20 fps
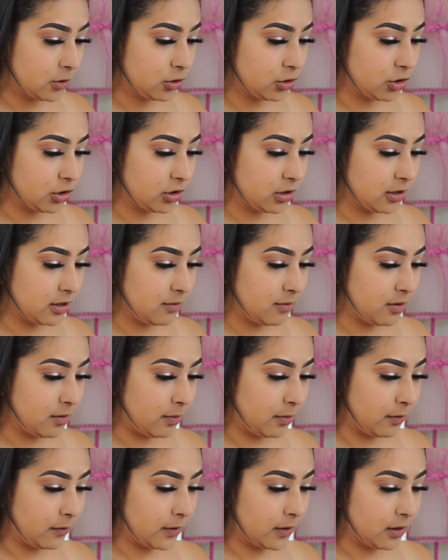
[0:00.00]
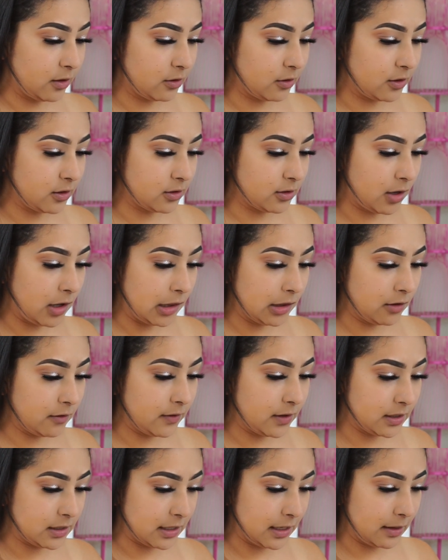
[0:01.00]
just to give me the perfect color, because Olive
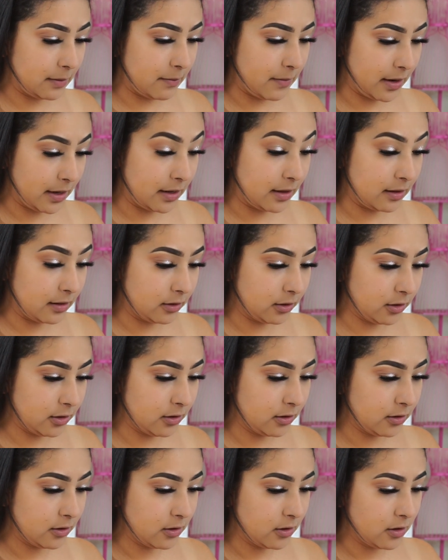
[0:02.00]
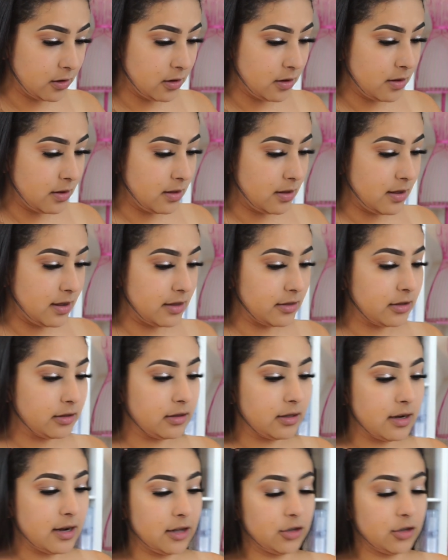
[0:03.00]
is like my color, and then the